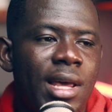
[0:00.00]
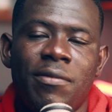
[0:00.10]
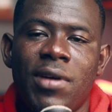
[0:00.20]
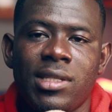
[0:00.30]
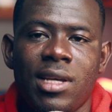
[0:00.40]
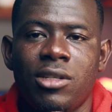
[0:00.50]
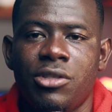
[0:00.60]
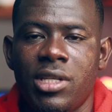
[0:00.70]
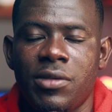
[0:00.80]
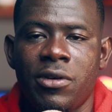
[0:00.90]
advanced
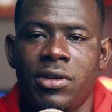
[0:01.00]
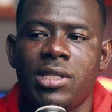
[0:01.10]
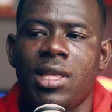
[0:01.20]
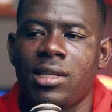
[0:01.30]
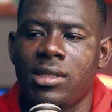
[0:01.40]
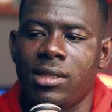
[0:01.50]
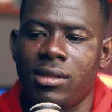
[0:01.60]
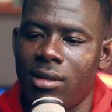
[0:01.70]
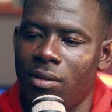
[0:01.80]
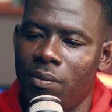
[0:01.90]
countries, for instance,
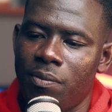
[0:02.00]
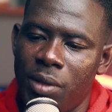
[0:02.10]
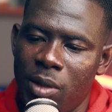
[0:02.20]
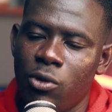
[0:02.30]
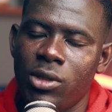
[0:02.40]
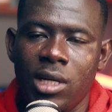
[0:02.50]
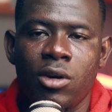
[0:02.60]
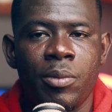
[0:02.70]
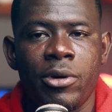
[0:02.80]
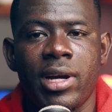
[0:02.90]
people take
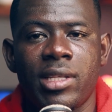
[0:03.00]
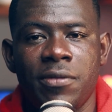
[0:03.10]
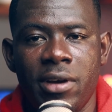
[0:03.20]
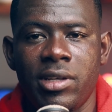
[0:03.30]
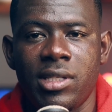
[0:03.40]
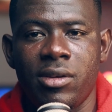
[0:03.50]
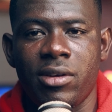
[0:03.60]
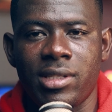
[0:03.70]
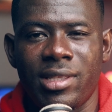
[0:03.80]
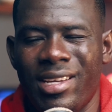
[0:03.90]
copyright very
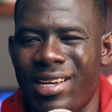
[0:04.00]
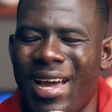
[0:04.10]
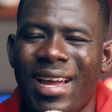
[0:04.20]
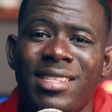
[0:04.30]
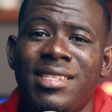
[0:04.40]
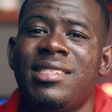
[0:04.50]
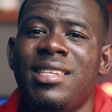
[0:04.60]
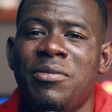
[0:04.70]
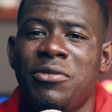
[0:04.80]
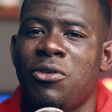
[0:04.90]
seriously. I can't say
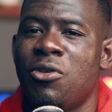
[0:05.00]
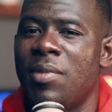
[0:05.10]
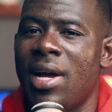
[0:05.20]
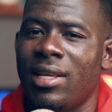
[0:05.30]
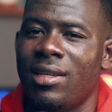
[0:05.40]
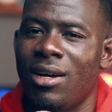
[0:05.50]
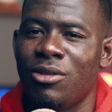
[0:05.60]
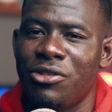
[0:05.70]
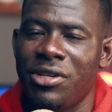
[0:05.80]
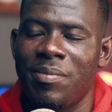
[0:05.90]
same for my
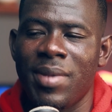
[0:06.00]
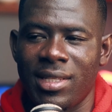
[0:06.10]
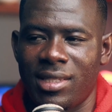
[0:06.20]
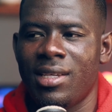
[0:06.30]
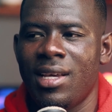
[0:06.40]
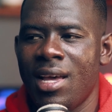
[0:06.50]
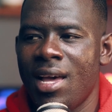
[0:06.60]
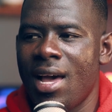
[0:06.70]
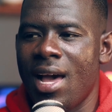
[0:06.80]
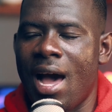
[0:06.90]
country, but
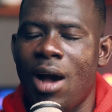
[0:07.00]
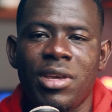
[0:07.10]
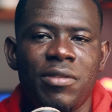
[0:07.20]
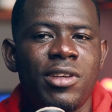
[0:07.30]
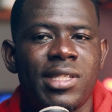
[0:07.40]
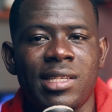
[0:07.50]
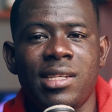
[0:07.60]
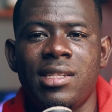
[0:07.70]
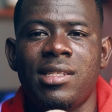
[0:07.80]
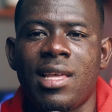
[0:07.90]
I'll give you
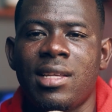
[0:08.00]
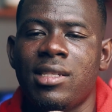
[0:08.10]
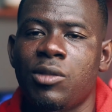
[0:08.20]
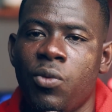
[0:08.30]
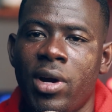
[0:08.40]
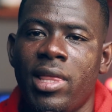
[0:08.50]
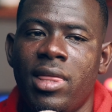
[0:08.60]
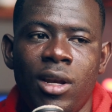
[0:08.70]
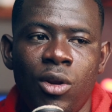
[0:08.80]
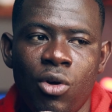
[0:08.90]
certain instances where
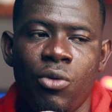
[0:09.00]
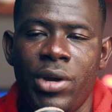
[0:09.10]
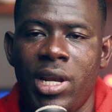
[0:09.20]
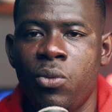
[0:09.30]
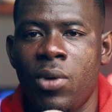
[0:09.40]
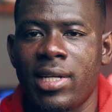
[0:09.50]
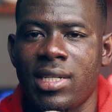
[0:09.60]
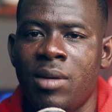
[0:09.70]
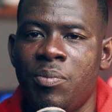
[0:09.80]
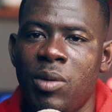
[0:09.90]
the law really
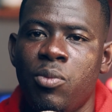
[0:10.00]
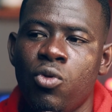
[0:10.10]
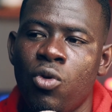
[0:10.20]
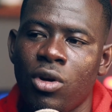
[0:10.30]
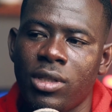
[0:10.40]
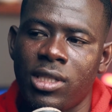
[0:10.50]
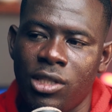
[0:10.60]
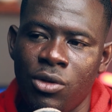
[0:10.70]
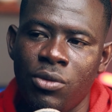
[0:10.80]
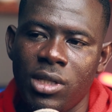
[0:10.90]
worked and people got
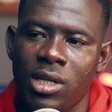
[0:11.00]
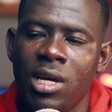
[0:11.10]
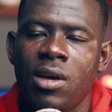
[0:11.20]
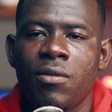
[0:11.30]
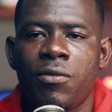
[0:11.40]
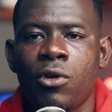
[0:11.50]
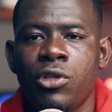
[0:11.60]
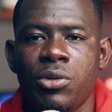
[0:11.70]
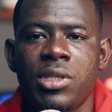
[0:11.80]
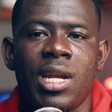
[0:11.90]
sued for
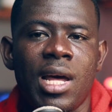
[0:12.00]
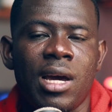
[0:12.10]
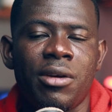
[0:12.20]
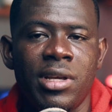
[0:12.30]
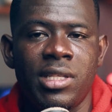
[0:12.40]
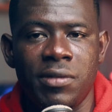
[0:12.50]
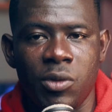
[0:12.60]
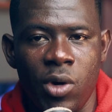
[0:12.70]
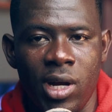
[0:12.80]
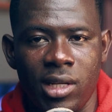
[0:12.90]
using other creatives'
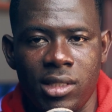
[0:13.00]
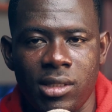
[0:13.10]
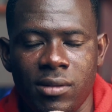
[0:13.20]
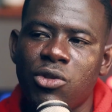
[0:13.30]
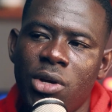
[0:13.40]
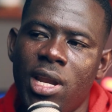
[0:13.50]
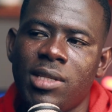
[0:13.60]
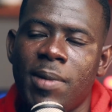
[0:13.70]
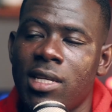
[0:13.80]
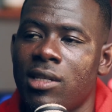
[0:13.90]
works. So in
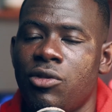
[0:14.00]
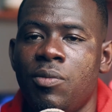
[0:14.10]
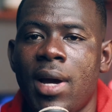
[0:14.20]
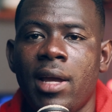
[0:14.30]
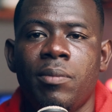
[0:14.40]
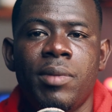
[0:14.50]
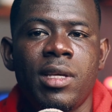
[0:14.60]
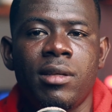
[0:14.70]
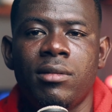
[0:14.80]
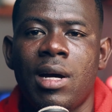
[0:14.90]
as much as you might
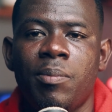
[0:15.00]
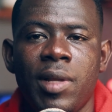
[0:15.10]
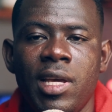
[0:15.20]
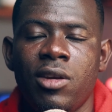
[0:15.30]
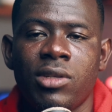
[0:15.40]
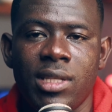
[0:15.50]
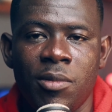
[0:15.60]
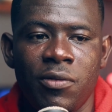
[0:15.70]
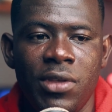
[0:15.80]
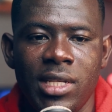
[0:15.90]
be playing on
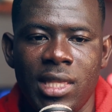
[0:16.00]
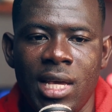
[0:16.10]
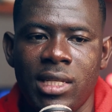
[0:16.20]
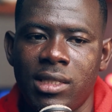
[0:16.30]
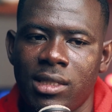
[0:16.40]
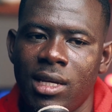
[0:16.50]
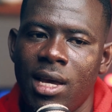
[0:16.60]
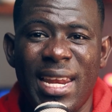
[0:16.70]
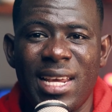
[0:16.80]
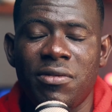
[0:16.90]
some of these things,
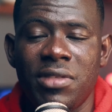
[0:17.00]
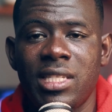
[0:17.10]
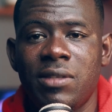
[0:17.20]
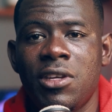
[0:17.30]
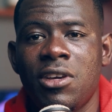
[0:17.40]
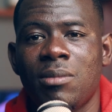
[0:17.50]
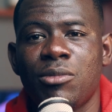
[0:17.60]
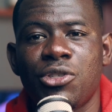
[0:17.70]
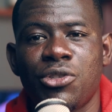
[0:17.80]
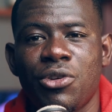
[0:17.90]
by the end of this video, I'm
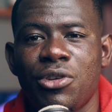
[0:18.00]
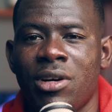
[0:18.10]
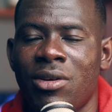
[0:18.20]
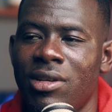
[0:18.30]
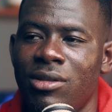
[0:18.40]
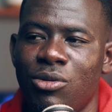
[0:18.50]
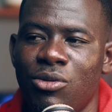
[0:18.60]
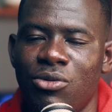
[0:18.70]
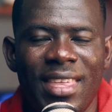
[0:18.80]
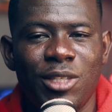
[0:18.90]
sure you're going
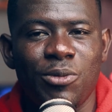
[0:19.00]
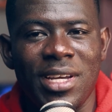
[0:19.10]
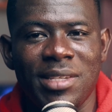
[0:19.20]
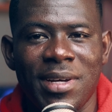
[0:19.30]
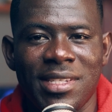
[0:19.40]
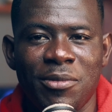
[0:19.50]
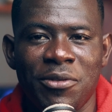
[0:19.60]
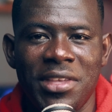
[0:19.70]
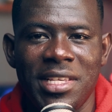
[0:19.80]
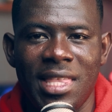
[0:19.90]
to think twice about some
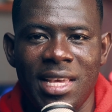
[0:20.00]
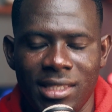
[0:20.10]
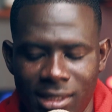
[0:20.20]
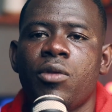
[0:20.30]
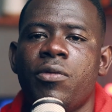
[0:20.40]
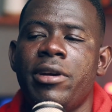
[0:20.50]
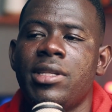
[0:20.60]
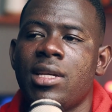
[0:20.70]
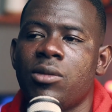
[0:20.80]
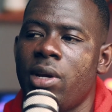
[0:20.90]
of these things. So for
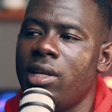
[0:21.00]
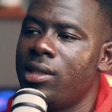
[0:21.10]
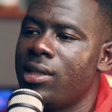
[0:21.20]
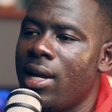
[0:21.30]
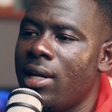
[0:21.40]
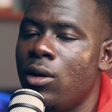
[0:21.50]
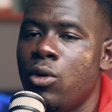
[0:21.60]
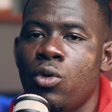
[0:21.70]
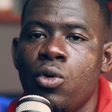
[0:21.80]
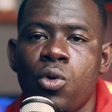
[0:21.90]
instance, when you design a
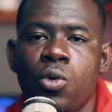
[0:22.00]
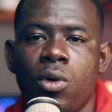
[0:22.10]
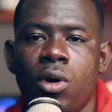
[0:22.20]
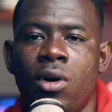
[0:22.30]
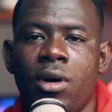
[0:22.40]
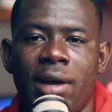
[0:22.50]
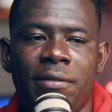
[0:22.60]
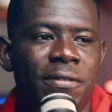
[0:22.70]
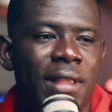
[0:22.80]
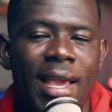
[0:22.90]
logo or a
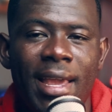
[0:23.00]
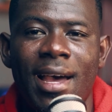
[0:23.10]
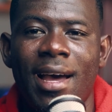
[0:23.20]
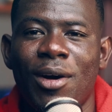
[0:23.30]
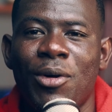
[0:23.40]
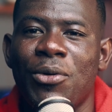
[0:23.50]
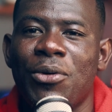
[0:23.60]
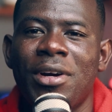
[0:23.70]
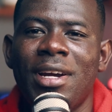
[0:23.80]
flyer or